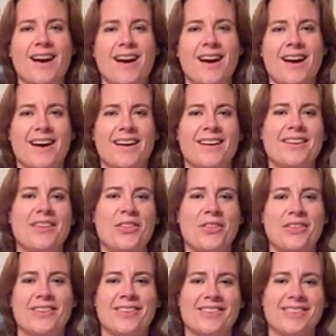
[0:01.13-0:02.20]
Hi,
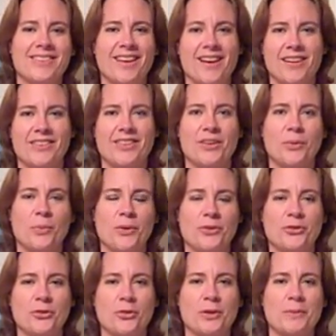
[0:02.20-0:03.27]
this is Tanya
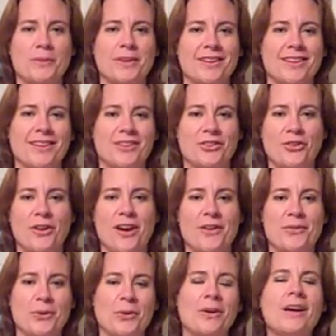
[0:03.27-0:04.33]
with Dream Connect
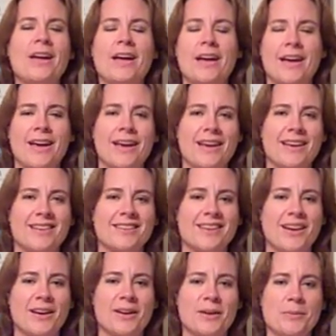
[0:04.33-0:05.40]
Travel, and
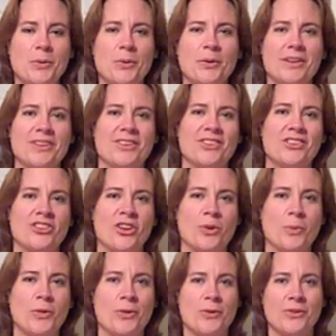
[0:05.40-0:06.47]
I am going to share
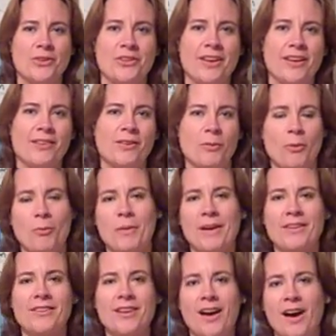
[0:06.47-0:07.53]
with you today some of
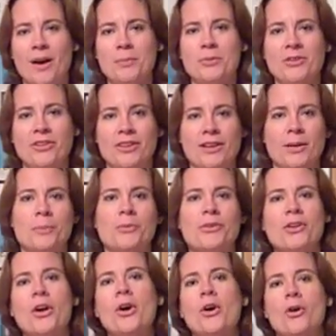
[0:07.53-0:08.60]
my top
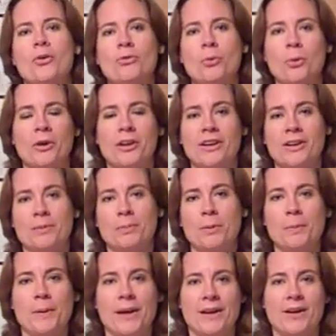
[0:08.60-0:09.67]
tips for getting
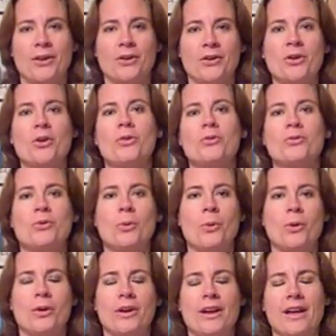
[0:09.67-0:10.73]
prepared
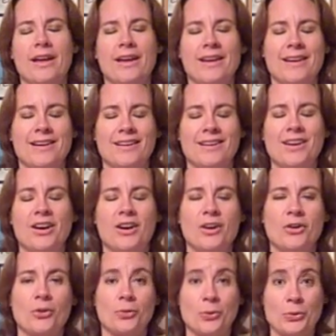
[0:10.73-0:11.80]
for a
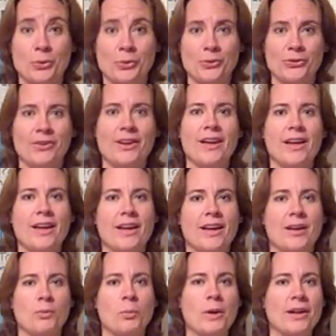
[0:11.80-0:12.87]
cruise
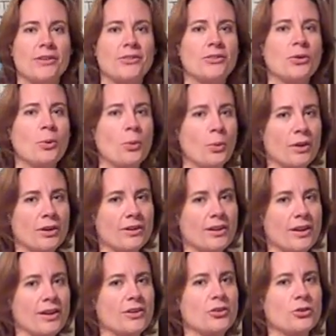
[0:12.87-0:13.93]
and ways to
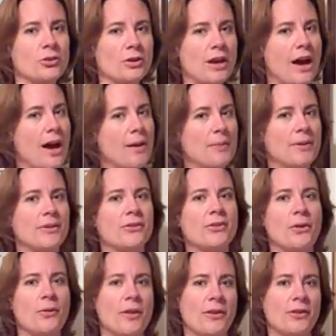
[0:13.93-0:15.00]
organize your cabin
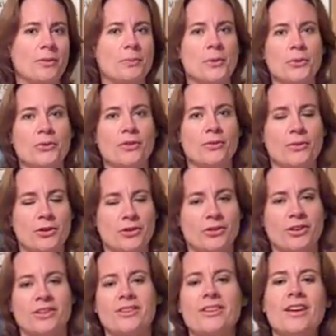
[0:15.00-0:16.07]
so that it's most
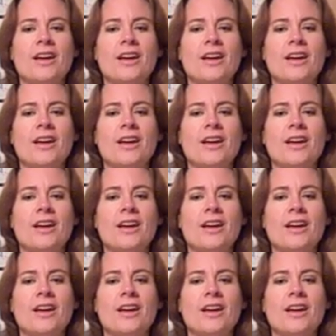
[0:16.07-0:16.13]
efficient.